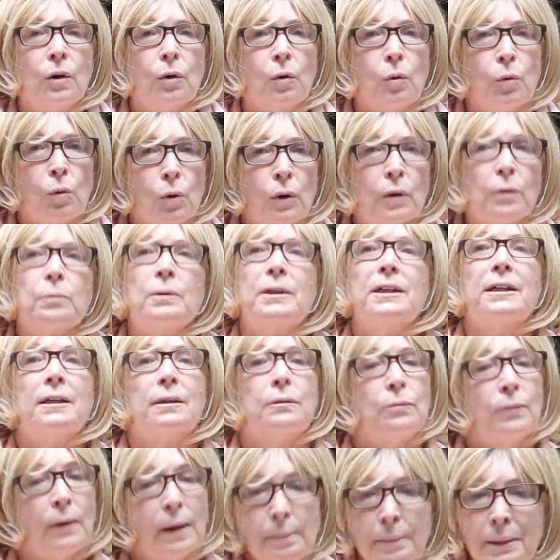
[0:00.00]
or we
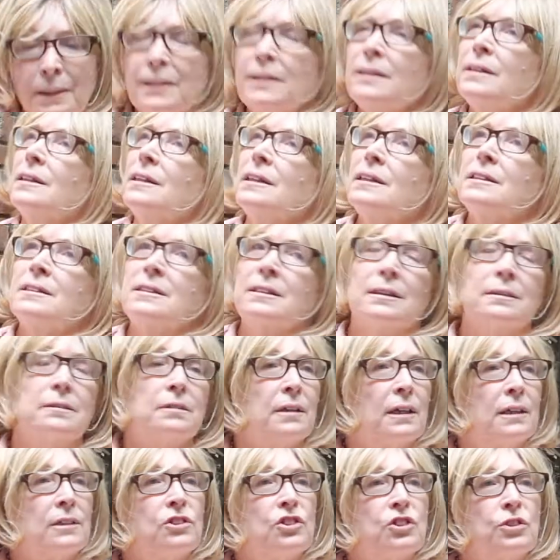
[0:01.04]
can remedy these
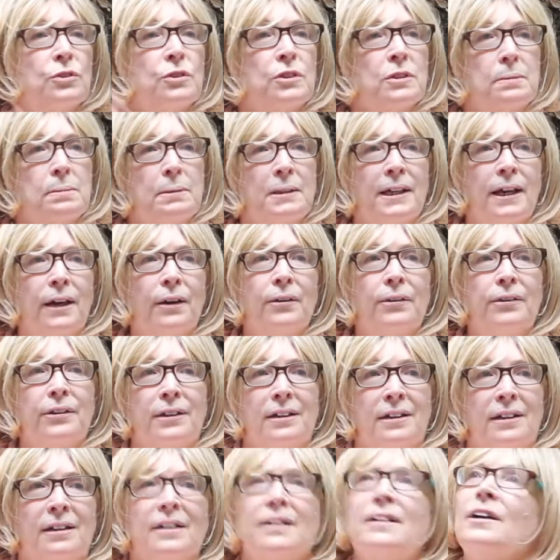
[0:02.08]
and choose to be healthy.